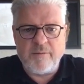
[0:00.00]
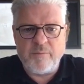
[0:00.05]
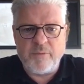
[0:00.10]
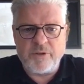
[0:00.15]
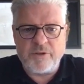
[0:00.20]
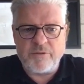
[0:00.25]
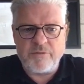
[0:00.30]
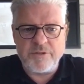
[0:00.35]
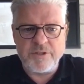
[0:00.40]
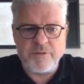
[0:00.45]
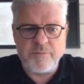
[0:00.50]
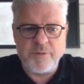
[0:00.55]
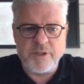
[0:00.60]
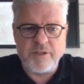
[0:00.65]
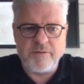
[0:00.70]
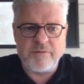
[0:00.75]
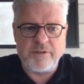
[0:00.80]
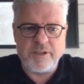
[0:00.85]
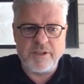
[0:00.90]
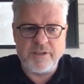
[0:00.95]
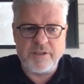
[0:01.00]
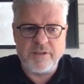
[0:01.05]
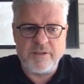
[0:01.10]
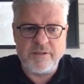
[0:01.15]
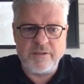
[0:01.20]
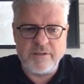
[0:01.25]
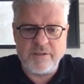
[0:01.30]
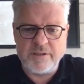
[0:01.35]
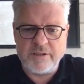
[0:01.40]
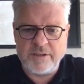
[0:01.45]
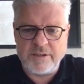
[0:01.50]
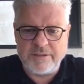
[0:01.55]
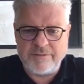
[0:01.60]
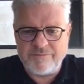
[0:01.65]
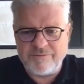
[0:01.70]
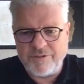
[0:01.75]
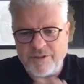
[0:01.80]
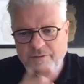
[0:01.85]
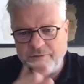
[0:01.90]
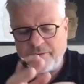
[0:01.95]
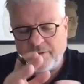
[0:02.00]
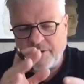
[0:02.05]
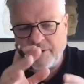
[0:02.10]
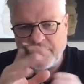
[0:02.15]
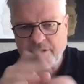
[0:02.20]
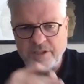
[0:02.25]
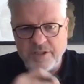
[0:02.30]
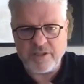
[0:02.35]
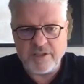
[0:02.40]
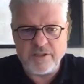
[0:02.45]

But there is a bit of a little difference